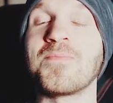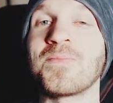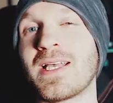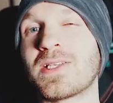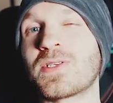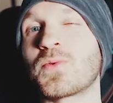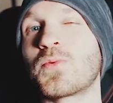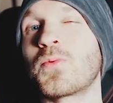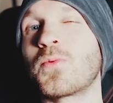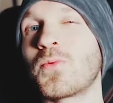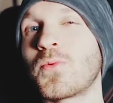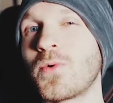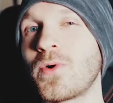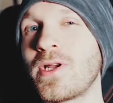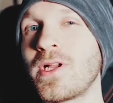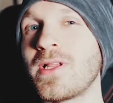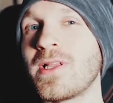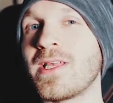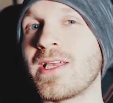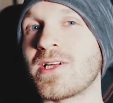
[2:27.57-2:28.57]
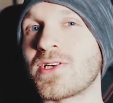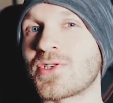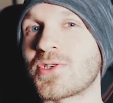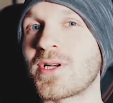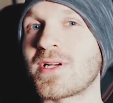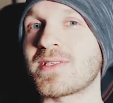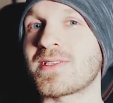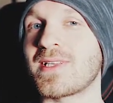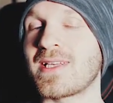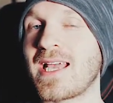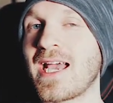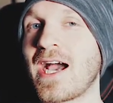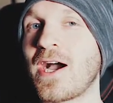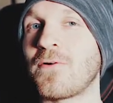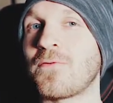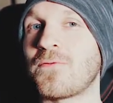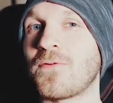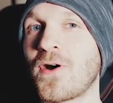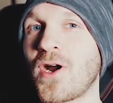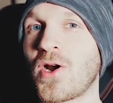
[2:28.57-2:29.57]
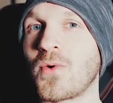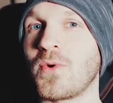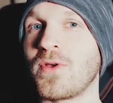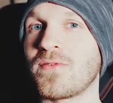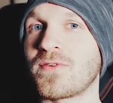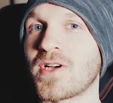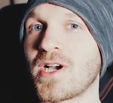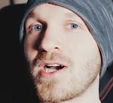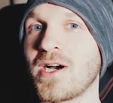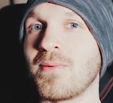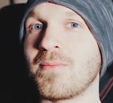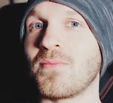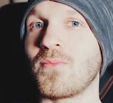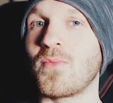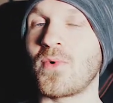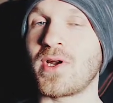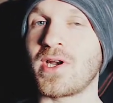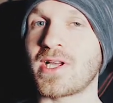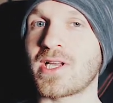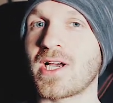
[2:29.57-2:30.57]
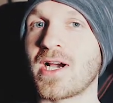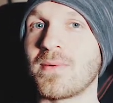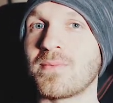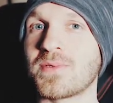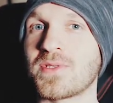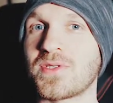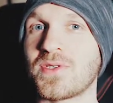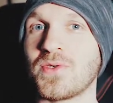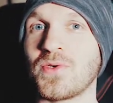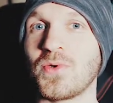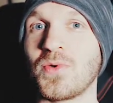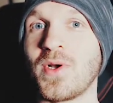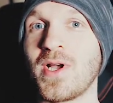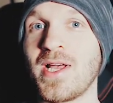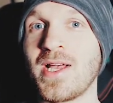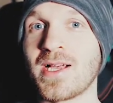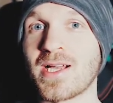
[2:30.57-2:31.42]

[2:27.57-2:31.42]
It's really interesting how far we've come when it comes to